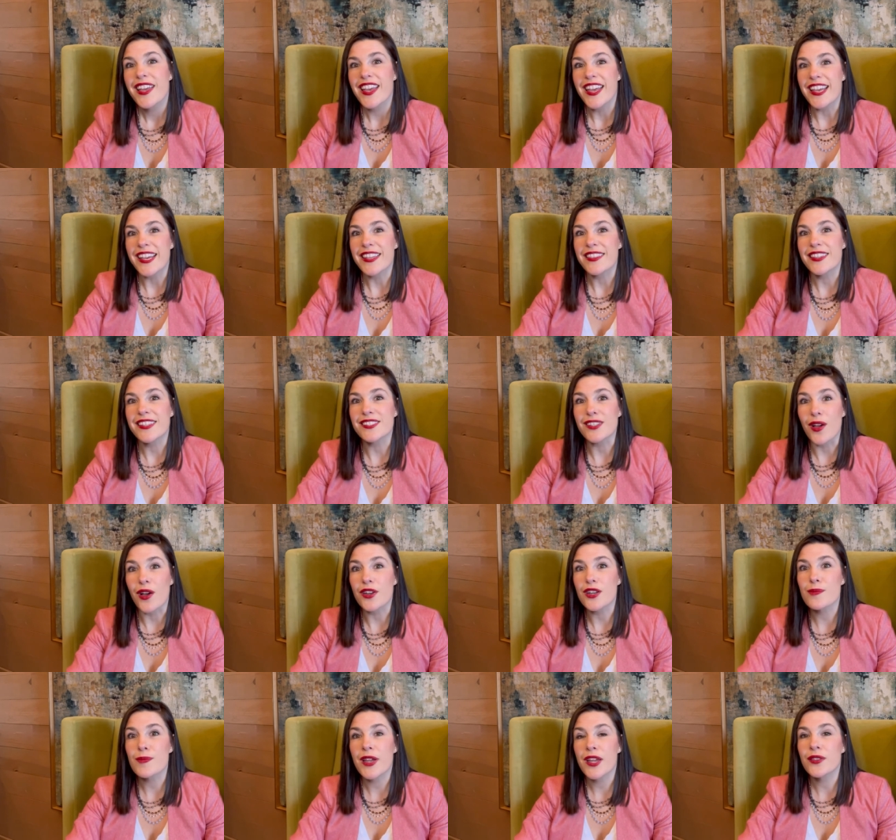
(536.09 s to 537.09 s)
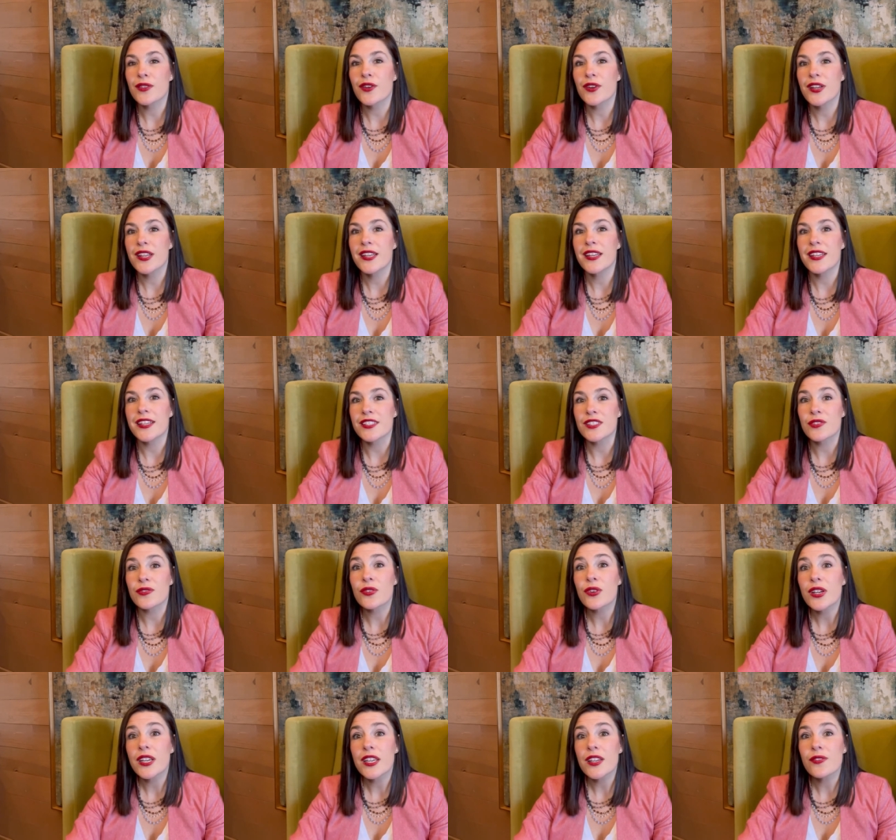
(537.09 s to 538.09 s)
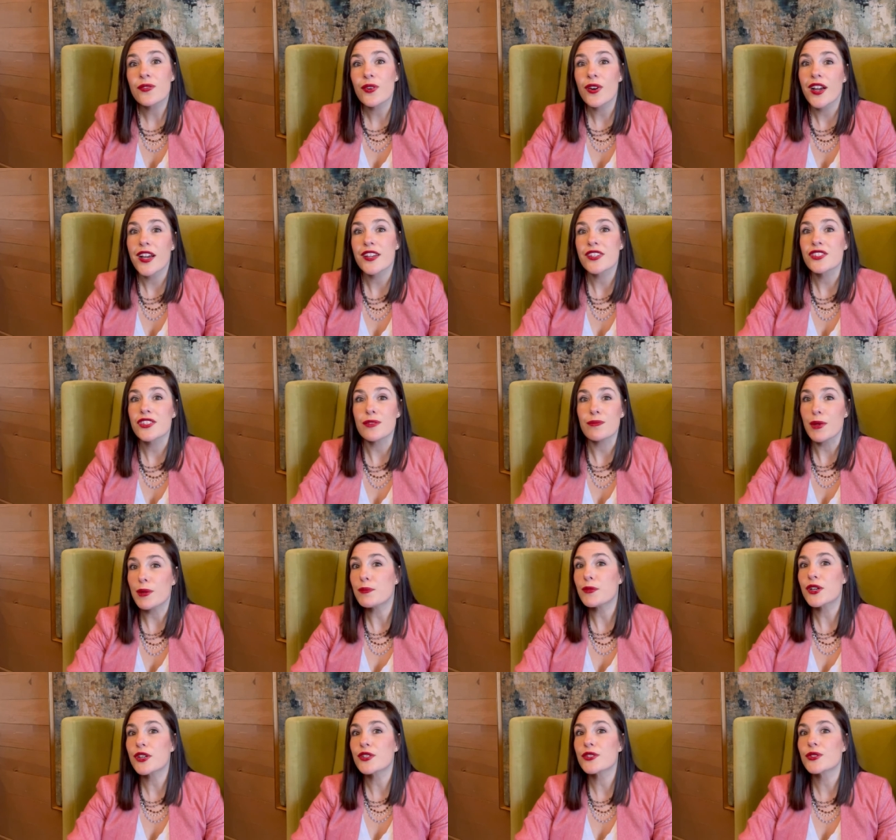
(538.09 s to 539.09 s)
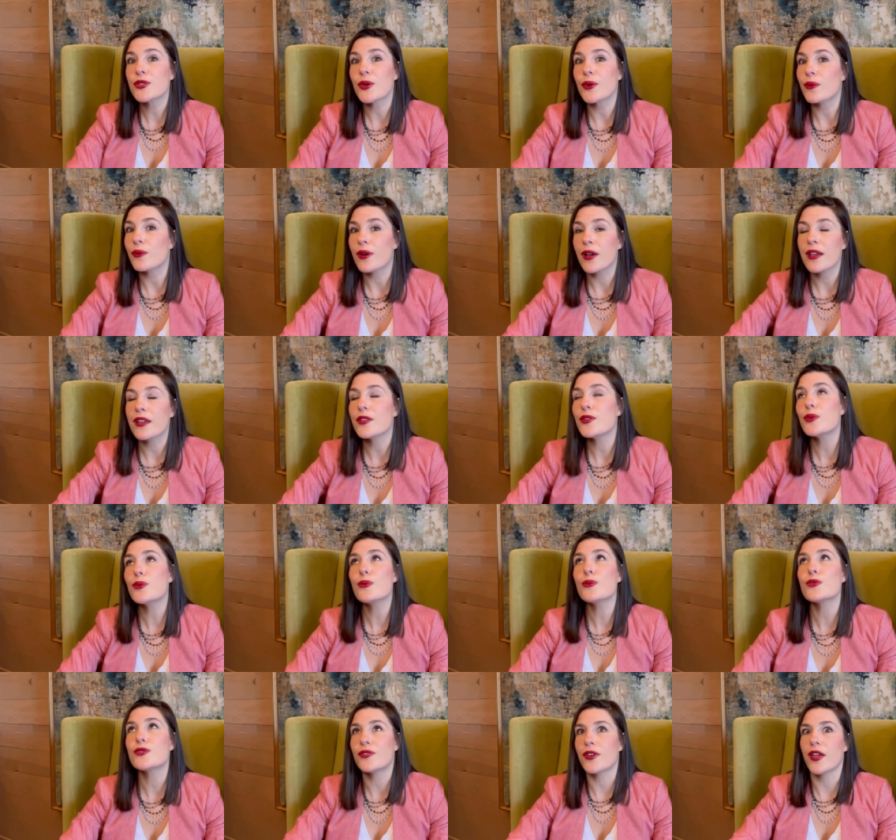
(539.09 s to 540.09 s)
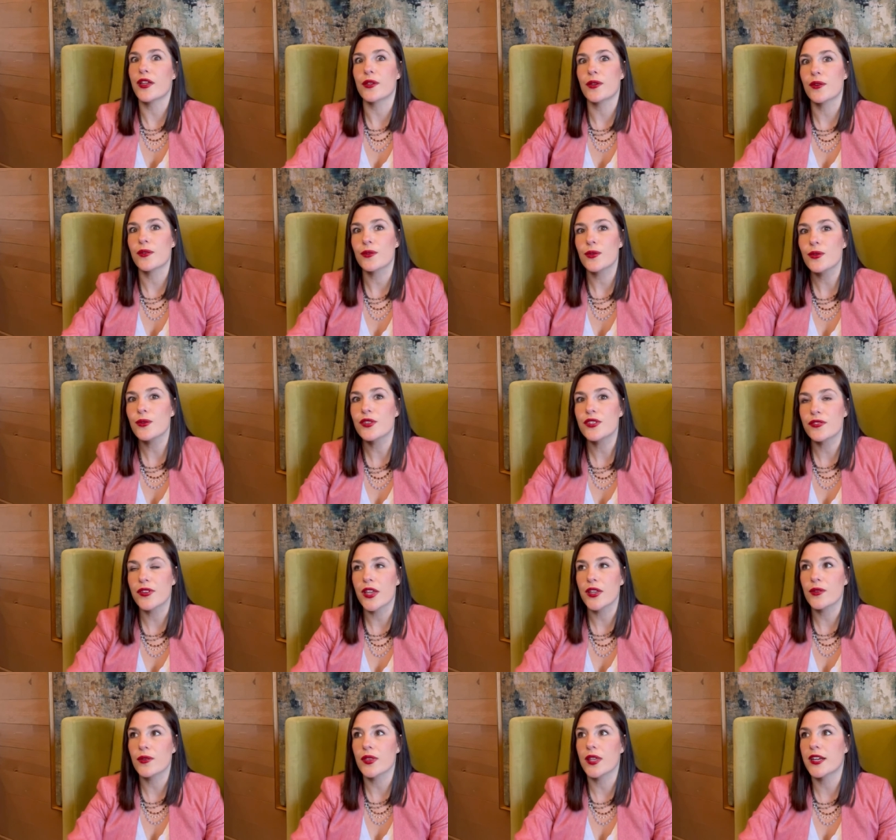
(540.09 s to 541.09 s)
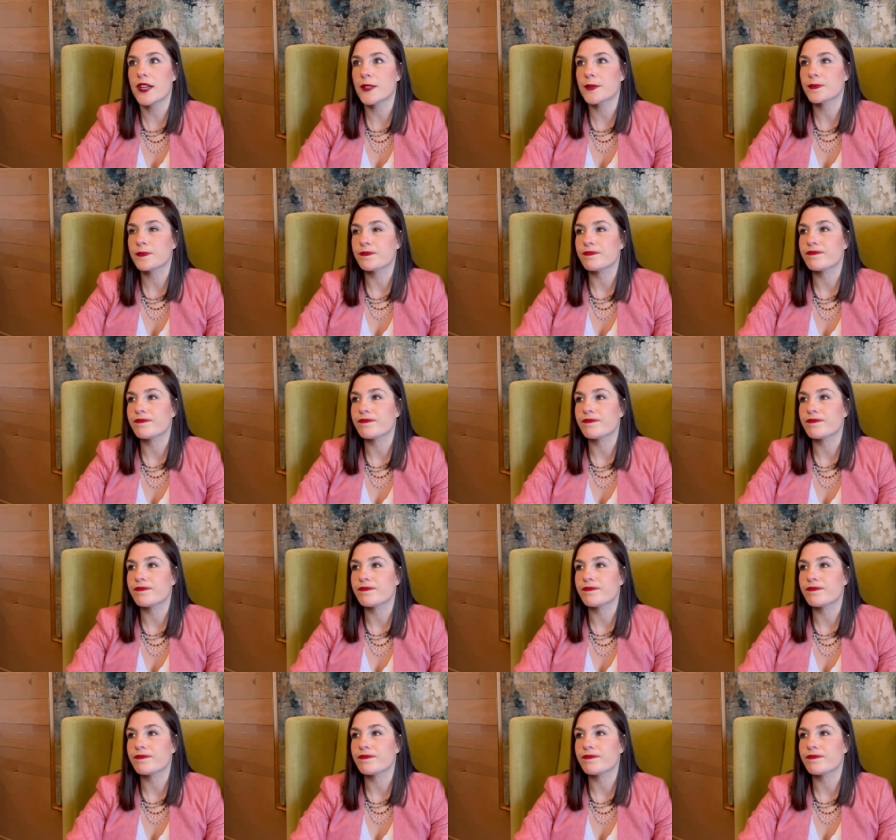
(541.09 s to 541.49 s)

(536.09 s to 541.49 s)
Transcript: And this on-demand learning is free for ASHE members, so huge value, huge value there.